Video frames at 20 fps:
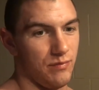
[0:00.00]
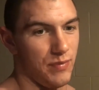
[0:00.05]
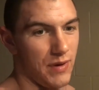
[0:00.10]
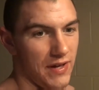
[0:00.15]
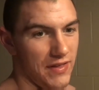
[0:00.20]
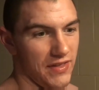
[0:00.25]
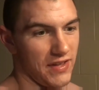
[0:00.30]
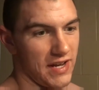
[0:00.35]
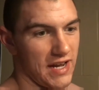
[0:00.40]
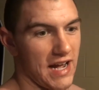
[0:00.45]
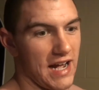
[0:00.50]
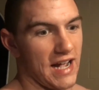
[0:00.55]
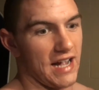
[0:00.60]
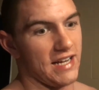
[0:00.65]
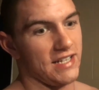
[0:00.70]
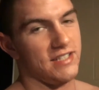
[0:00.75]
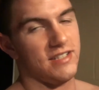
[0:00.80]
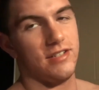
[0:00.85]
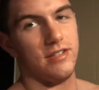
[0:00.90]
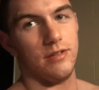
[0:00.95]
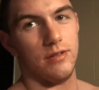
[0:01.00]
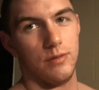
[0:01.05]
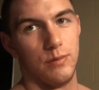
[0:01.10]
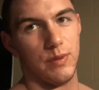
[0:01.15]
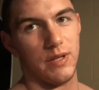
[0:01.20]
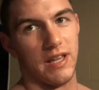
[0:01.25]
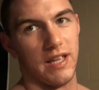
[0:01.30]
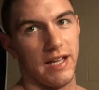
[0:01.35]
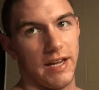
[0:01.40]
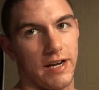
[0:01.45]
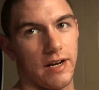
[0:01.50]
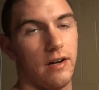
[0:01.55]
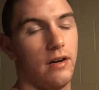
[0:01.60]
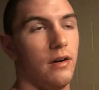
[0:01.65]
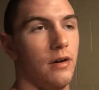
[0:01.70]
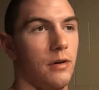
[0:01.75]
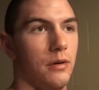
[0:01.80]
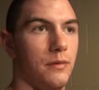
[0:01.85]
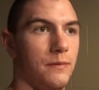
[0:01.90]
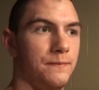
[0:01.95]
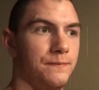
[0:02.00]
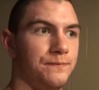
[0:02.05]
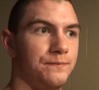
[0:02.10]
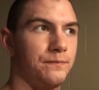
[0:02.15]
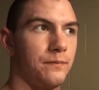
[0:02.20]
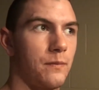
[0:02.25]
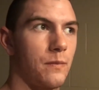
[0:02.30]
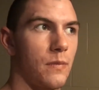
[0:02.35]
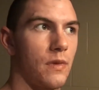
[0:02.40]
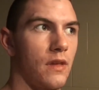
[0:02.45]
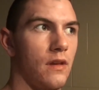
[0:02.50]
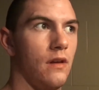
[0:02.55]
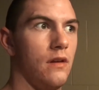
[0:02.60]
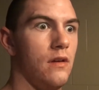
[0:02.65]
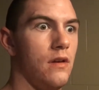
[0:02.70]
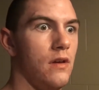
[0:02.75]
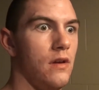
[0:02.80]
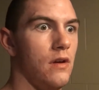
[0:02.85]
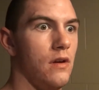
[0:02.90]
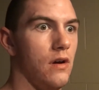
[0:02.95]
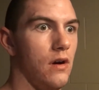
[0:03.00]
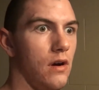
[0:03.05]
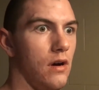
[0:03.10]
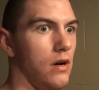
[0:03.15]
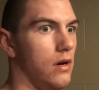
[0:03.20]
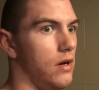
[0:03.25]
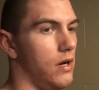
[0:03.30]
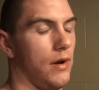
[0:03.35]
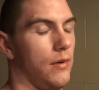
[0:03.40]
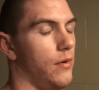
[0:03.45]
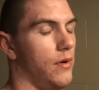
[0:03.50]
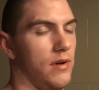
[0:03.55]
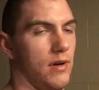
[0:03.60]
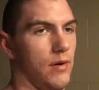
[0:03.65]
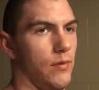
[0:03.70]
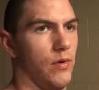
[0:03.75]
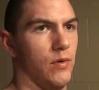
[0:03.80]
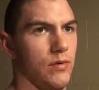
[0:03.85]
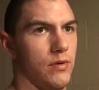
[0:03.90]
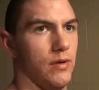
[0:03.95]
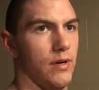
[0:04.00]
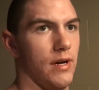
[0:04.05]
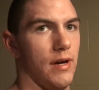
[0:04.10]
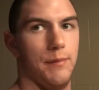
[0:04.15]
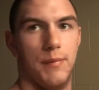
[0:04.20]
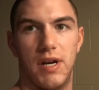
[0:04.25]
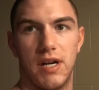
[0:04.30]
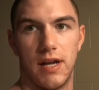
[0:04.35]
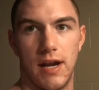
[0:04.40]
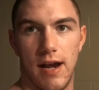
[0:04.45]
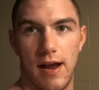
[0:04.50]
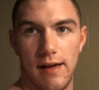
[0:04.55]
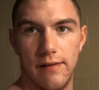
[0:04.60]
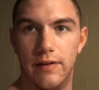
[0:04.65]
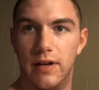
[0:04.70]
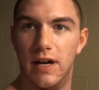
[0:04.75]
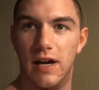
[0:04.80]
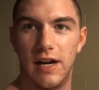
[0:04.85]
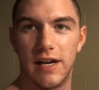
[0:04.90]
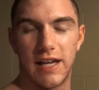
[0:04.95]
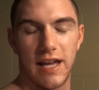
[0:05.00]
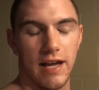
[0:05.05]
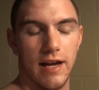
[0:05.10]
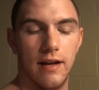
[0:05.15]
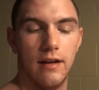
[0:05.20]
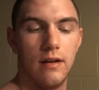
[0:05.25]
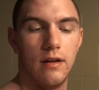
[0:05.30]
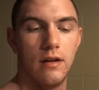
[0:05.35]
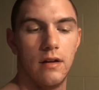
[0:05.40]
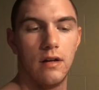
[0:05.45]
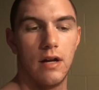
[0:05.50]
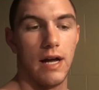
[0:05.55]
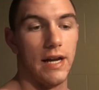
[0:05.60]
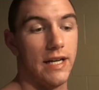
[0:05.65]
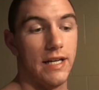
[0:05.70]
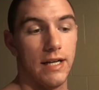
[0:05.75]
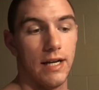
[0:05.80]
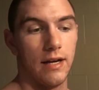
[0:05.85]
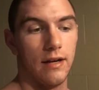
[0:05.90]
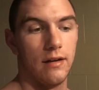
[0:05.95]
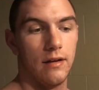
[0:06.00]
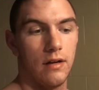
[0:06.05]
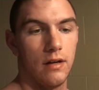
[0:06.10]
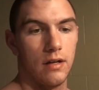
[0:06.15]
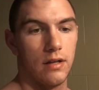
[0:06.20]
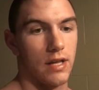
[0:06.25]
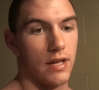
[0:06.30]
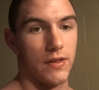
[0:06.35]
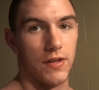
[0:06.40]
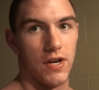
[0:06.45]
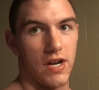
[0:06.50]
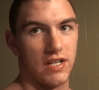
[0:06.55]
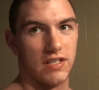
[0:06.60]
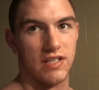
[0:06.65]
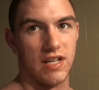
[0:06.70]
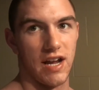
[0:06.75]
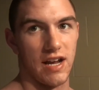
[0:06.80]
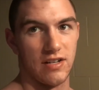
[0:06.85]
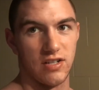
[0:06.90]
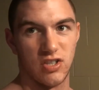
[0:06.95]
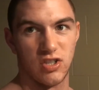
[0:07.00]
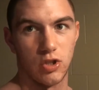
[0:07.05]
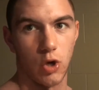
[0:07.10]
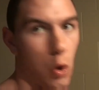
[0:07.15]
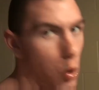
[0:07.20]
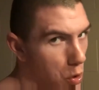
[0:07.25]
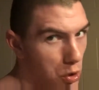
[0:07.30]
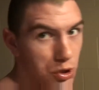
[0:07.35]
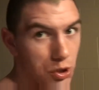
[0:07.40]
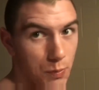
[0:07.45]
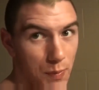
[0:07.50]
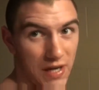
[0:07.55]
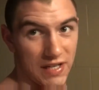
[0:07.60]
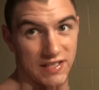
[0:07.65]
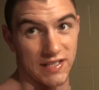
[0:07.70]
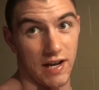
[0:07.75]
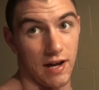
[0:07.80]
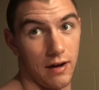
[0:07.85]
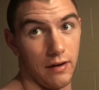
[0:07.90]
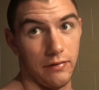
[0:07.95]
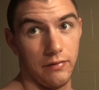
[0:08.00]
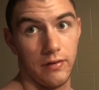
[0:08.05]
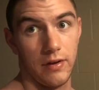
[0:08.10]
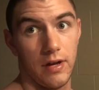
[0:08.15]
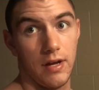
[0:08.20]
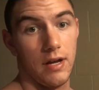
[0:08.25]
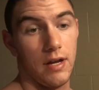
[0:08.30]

been the guy to be like, oh, I won't do it. I'm not going to have it. I can't. I eat it. And then the next day I just torture myself